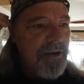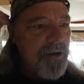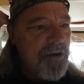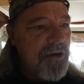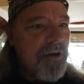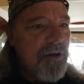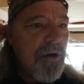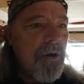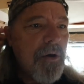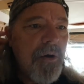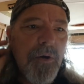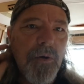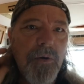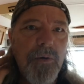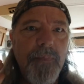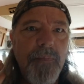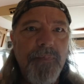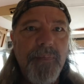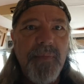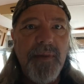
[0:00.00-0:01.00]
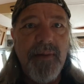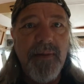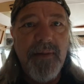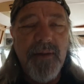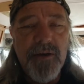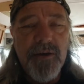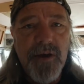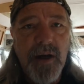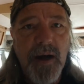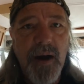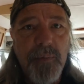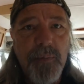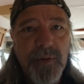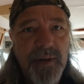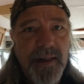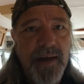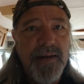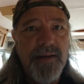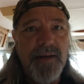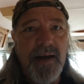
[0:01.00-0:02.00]
So there's a
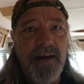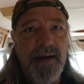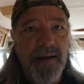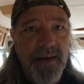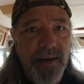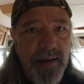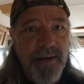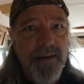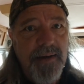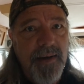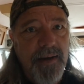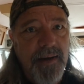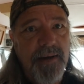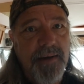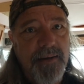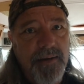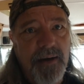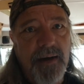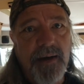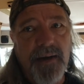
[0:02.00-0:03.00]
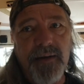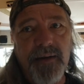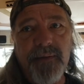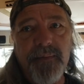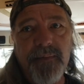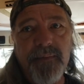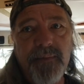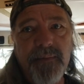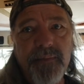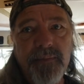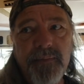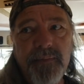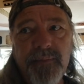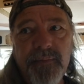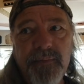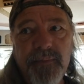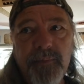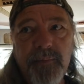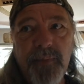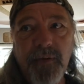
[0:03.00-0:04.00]
couple things I need to get done
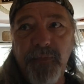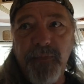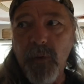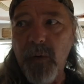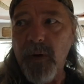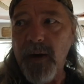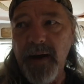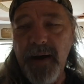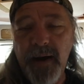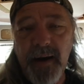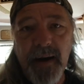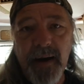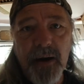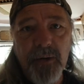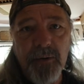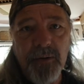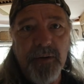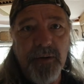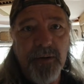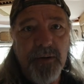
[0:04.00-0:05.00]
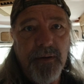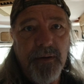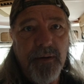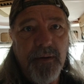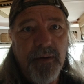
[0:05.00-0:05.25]
before I head out.